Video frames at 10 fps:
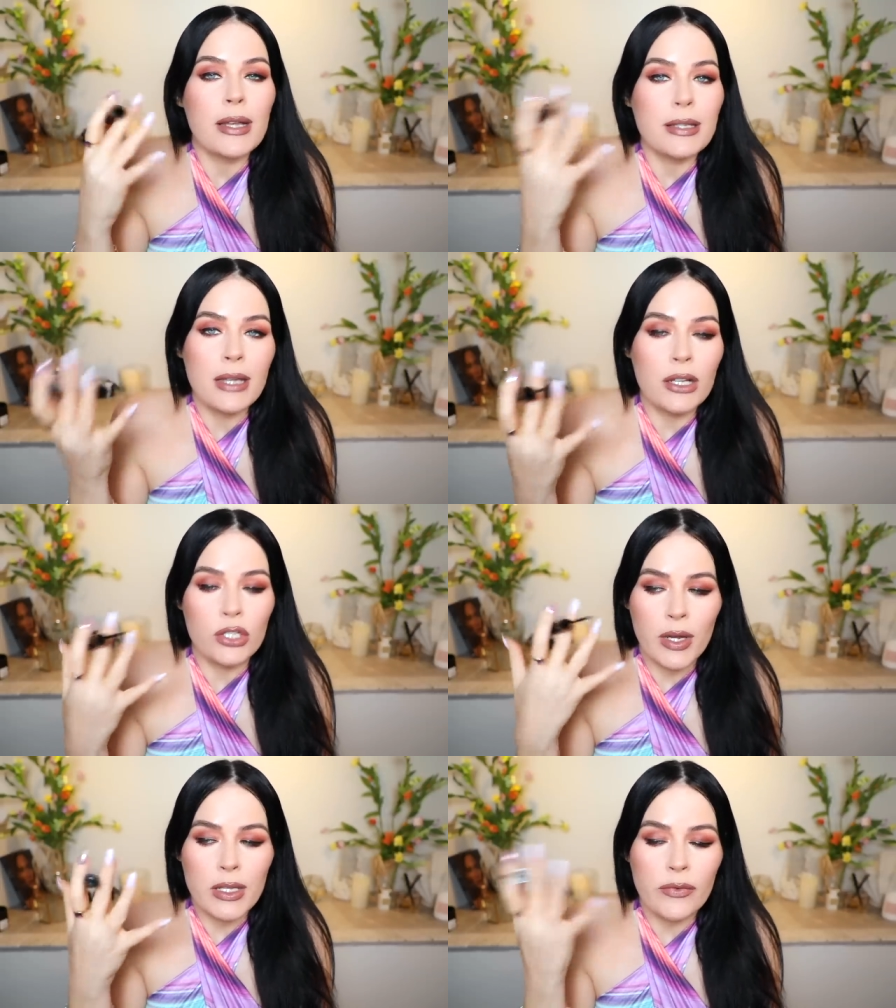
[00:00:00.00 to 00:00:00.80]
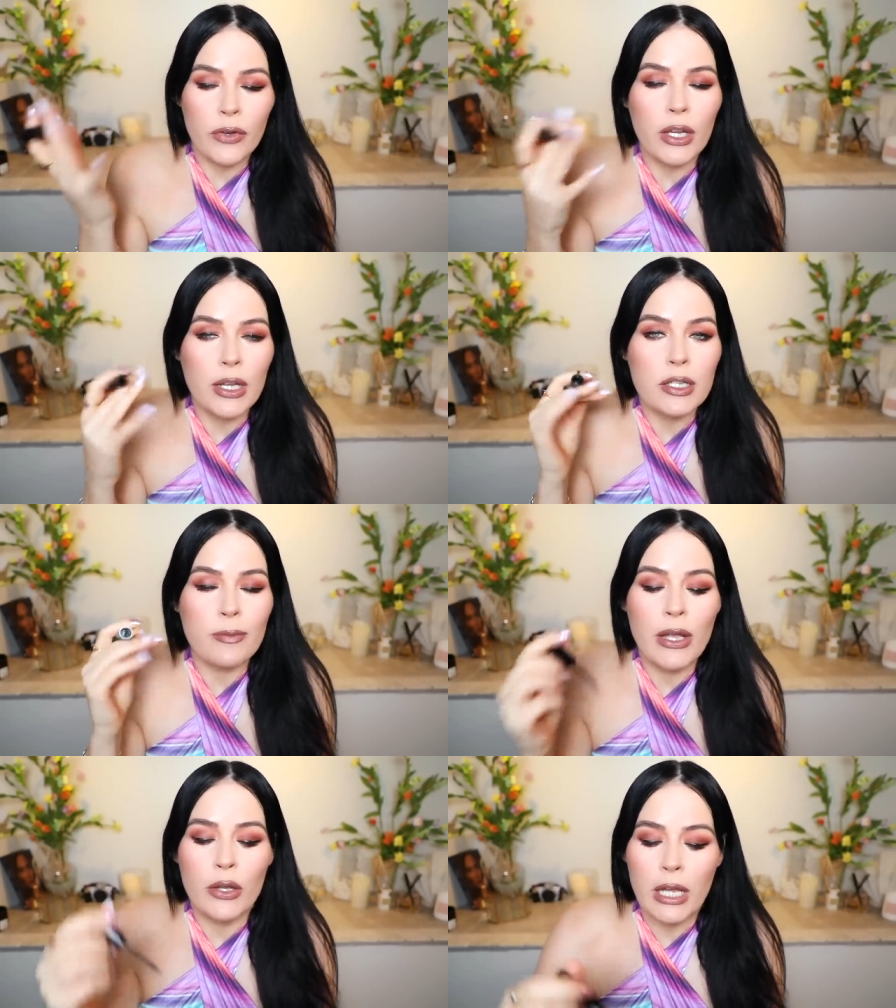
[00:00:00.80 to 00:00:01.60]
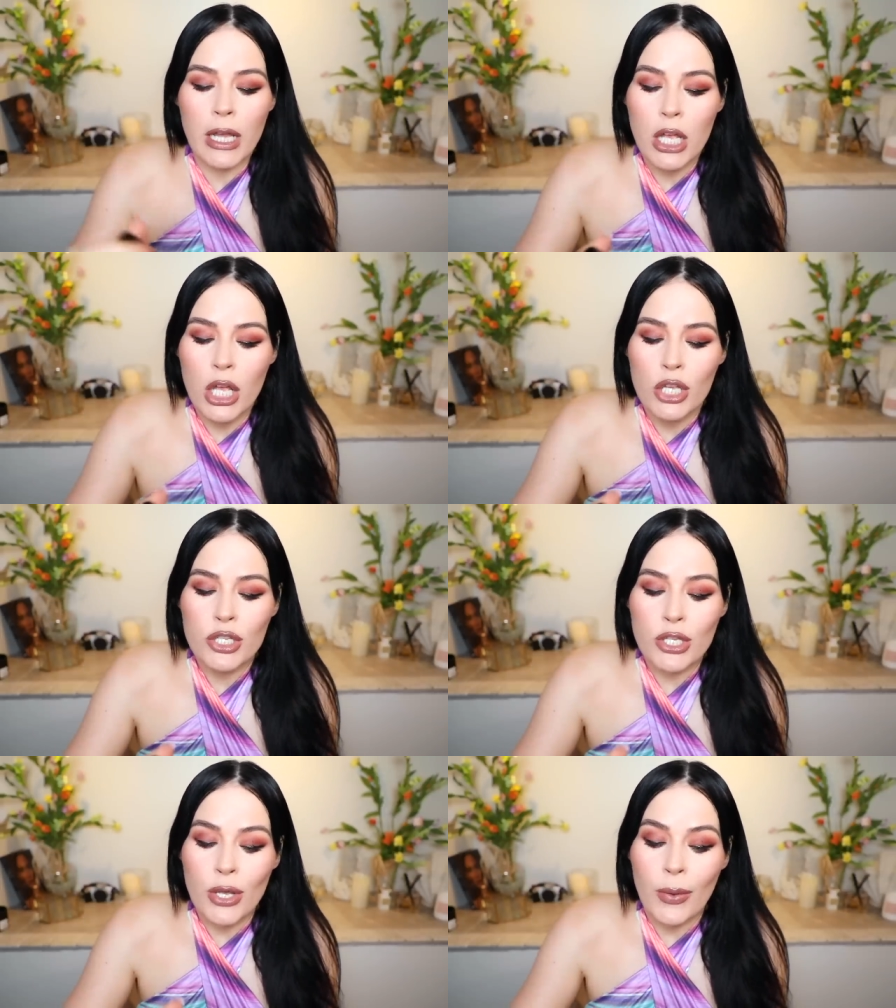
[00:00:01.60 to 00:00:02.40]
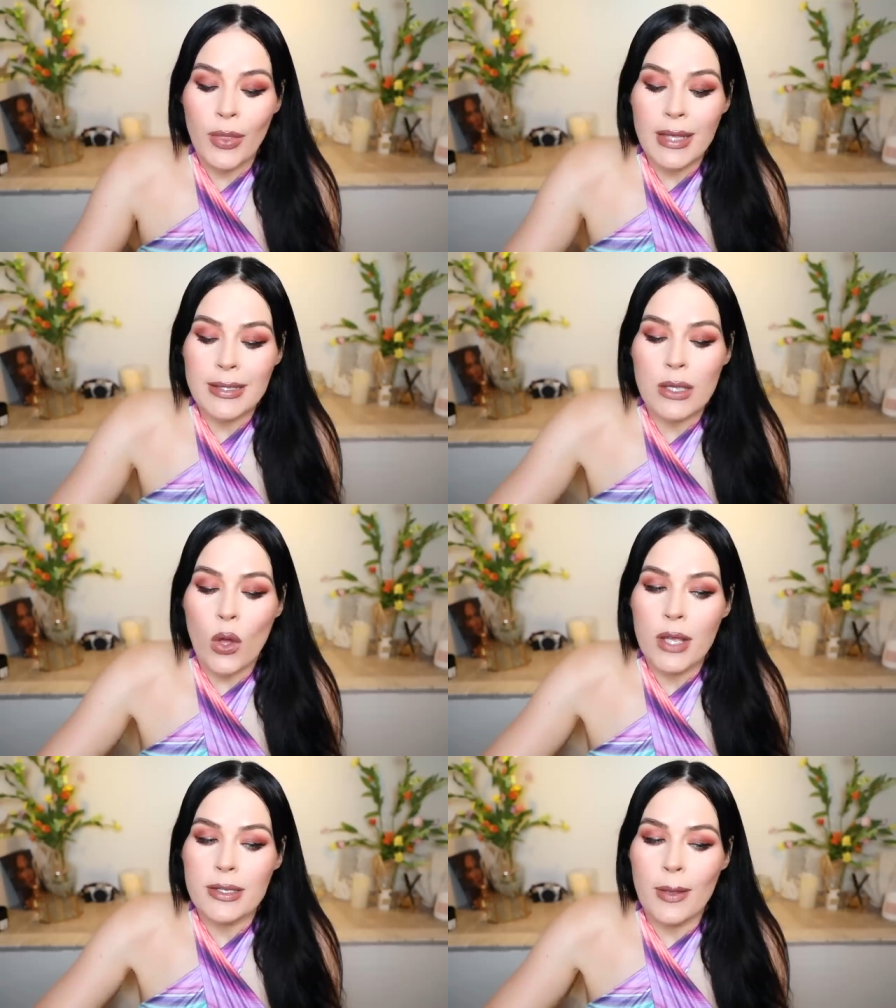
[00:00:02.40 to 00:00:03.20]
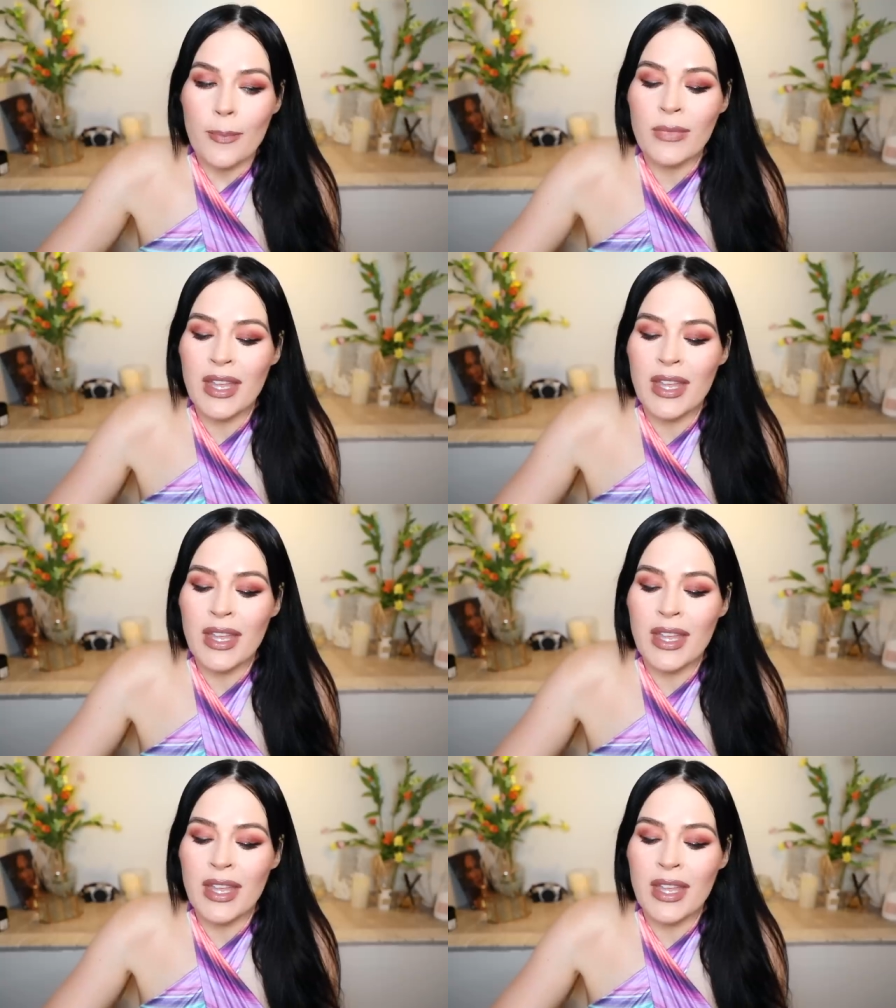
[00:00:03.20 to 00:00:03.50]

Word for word: It's not transferring into my hooding, so that's awesome.